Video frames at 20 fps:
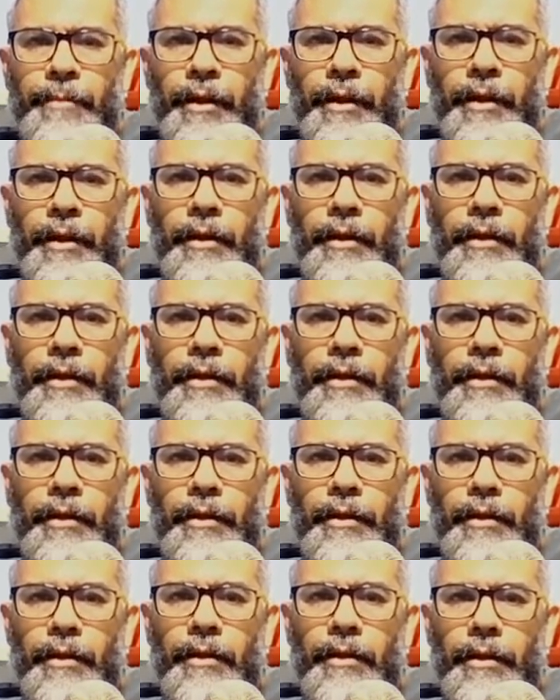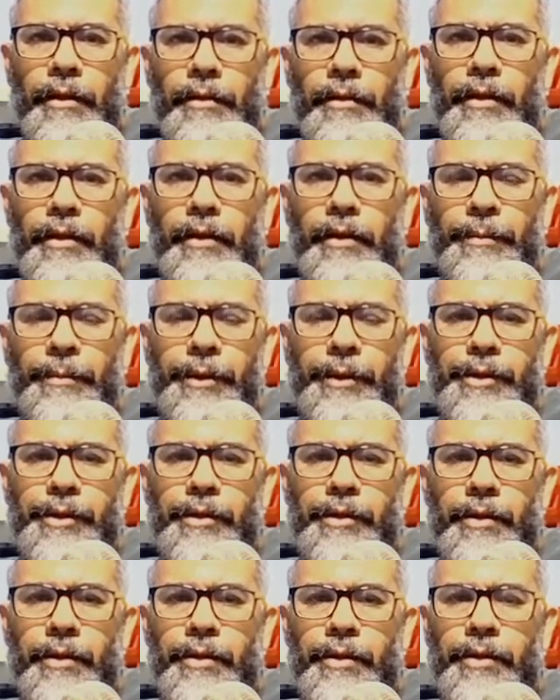Well, in the picture,
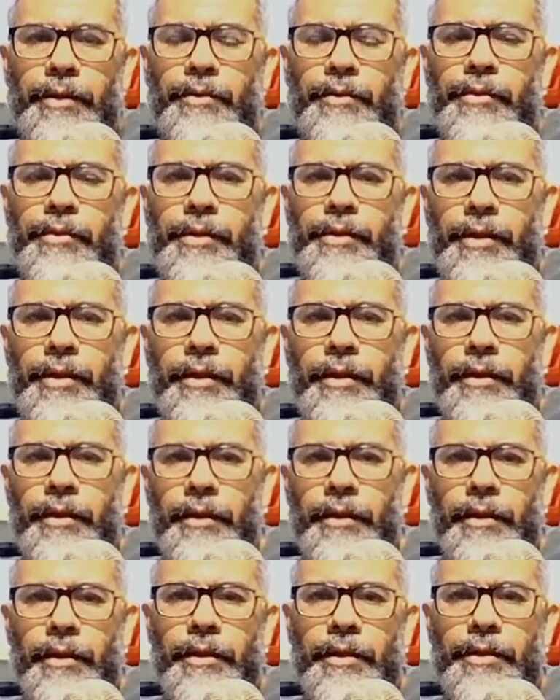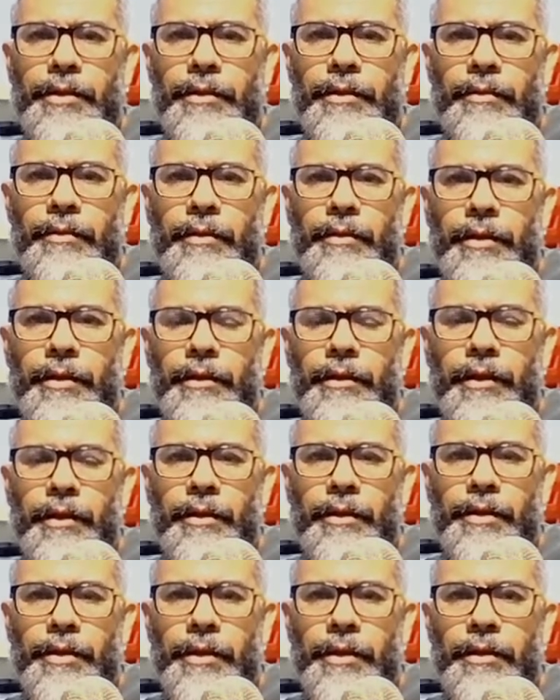you will see that it is
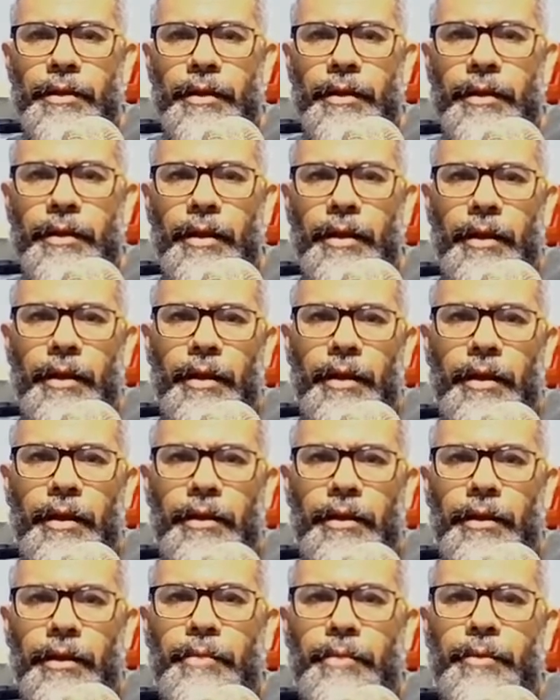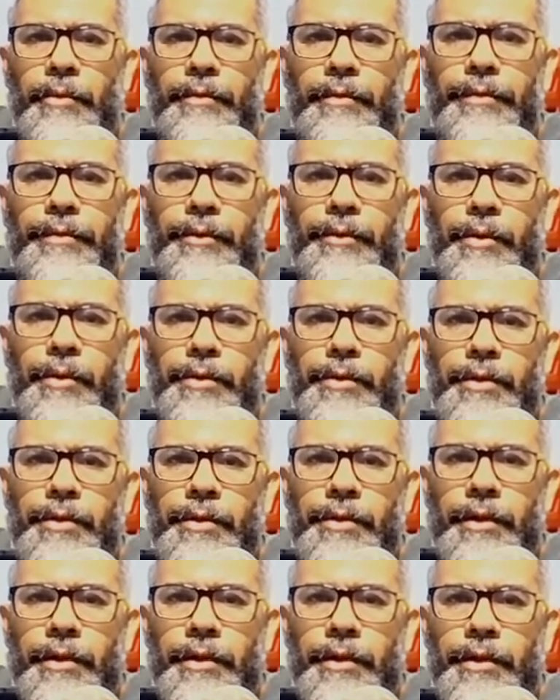clearly seen that the number of photons
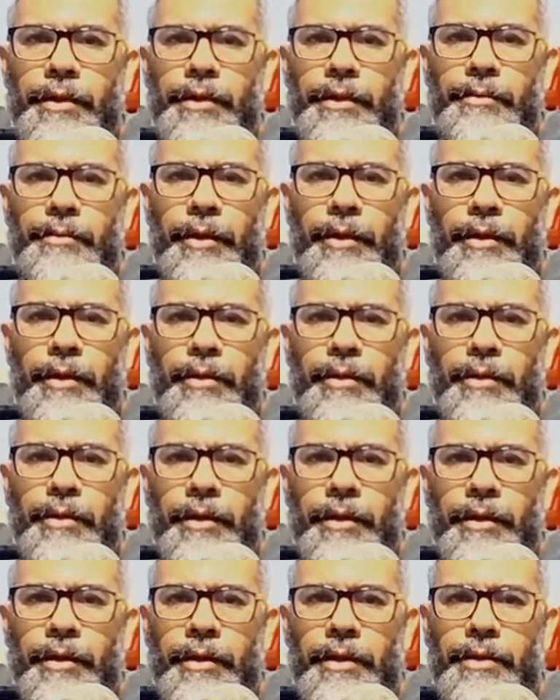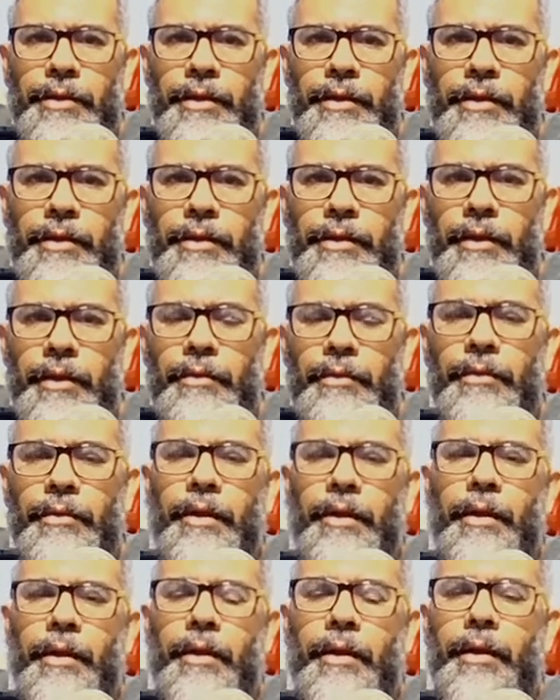just increases because the intensity is now
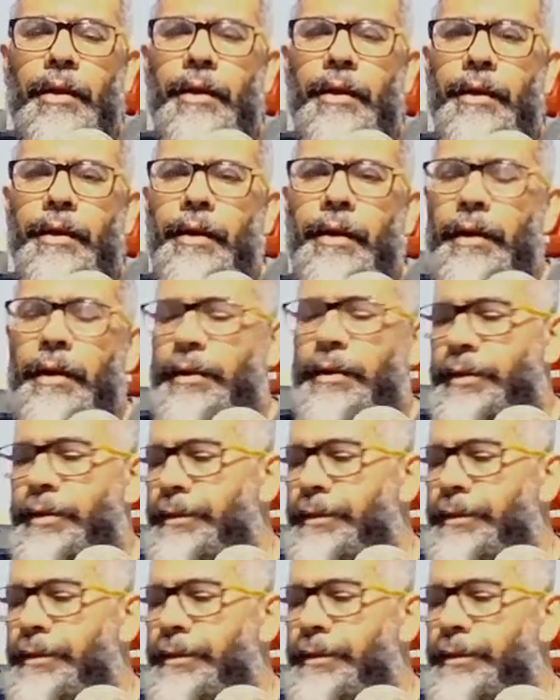higher.